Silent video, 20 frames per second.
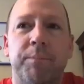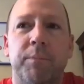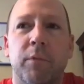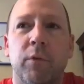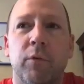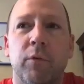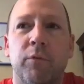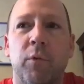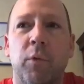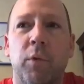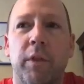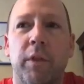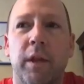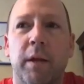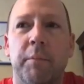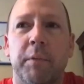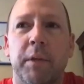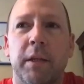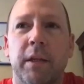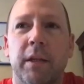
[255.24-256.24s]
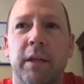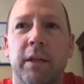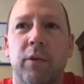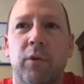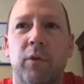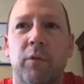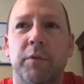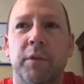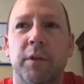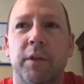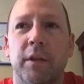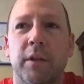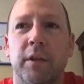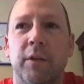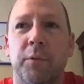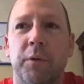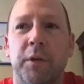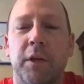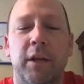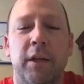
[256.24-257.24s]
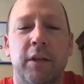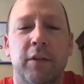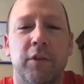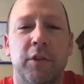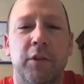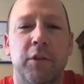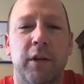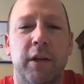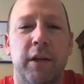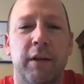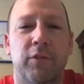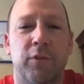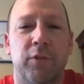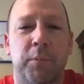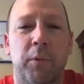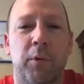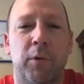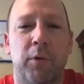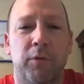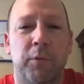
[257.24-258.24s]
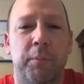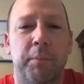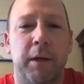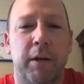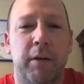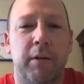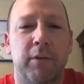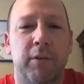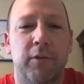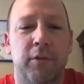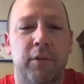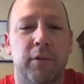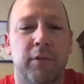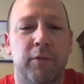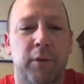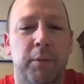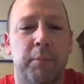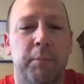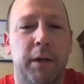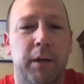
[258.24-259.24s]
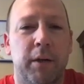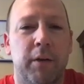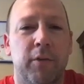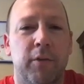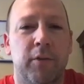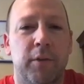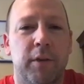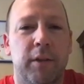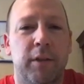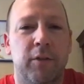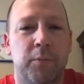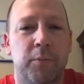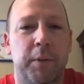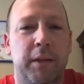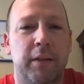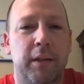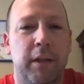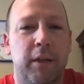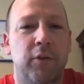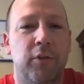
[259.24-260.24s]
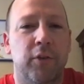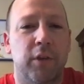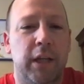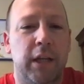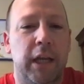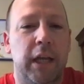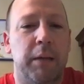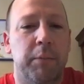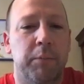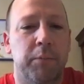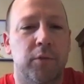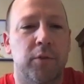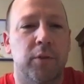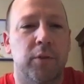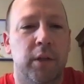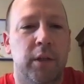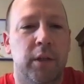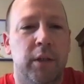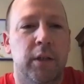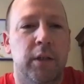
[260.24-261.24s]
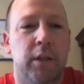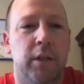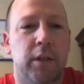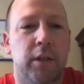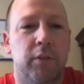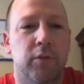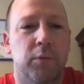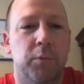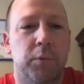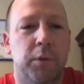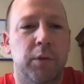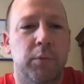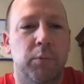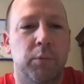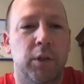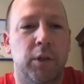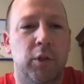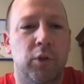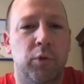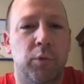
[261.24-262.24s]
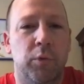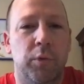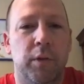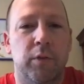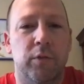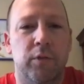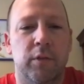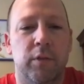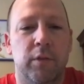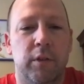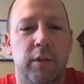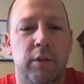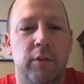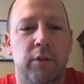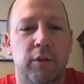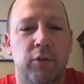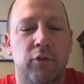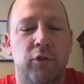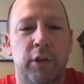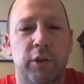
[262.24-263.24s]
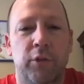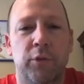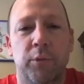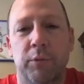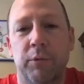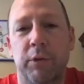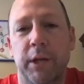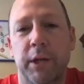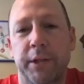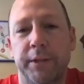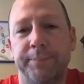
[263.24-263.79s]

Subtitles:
for them, and then hopefully, you know, we can continue to have supports for parents or from parents and spectators at games, so we can do this and try to do it right.